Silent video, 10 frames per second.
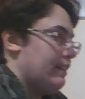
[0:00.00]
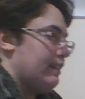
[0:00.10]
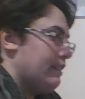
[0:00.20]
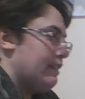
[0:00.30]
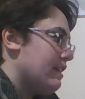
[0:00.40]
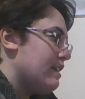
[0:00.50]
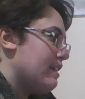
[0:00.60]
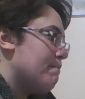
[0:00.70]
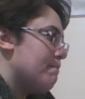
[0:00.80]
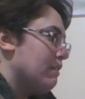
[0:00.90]
Then he
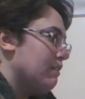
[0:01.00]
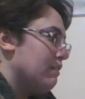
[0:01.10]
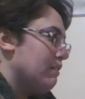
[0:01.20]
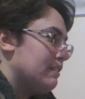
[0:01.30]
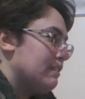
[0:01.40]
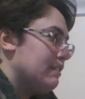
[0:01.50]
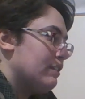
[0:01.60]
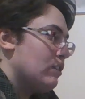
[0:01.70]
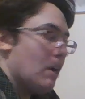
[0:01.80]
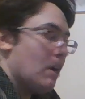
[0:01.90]
built and
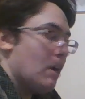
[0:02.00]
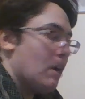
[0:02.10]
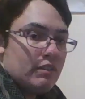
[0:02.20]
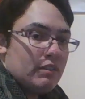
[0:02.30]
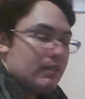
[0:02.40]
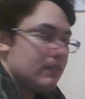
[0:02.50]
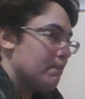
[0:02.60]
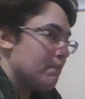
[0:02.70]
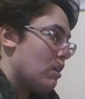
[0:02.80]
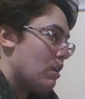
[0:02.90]
toppled some
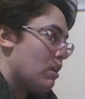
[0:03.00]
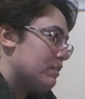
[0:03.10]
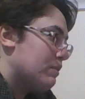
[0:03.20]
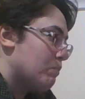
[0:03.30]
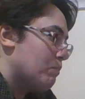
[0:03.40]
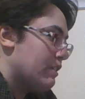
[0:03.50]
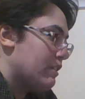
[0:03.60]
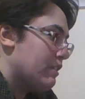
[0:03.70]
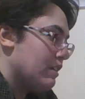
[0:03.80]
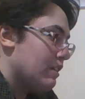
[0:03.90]
blocks with
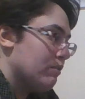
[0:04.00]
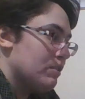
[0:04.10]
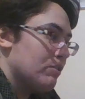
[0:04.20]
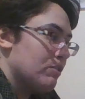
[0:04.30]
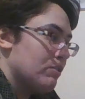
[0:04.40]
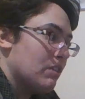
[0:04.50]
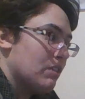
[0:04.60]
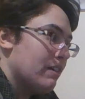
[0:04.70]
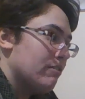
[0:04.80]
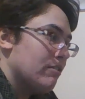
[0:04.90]
his younger sister
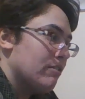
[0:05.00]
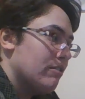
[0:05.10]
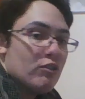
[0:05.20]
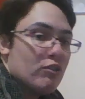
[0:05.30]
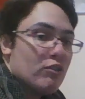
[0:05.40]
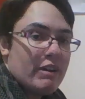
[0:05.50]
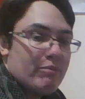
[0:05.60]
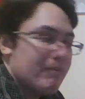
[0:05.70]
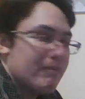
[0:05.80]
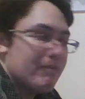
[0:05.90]
Claire on her
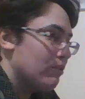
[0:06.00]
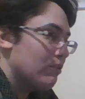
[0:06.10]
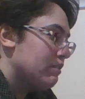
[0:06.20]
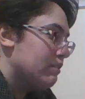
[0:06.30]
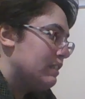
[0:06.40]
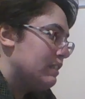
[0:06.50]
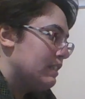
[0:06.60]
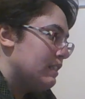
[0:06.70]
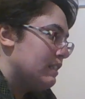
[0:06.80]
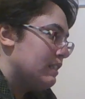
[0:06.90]
bedroom floor,
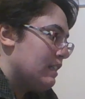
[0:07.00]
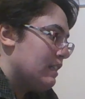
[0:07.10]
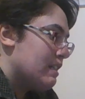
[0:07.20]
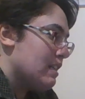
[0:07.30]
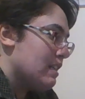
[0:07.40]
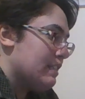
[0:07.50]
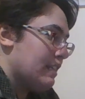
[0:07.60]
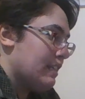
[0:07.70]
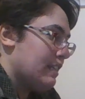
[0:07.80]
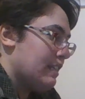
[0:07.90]
chased the
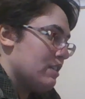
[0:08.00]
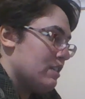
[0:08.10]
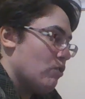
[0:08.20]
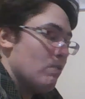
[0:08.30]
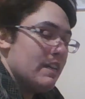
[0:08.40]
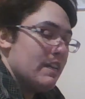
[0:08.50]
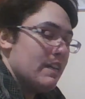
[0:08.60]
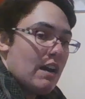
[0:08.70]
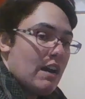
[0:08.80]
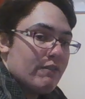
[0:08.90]
cat Zoe
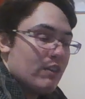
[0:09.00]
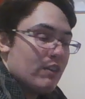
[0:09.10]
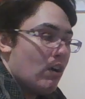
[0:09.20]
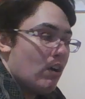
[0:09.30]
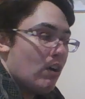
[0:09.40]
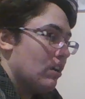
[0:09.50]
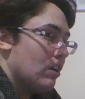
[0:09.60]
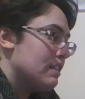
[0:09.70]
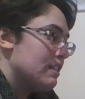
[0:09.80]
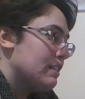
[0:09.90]
out of the hall
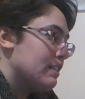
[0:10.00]
closet,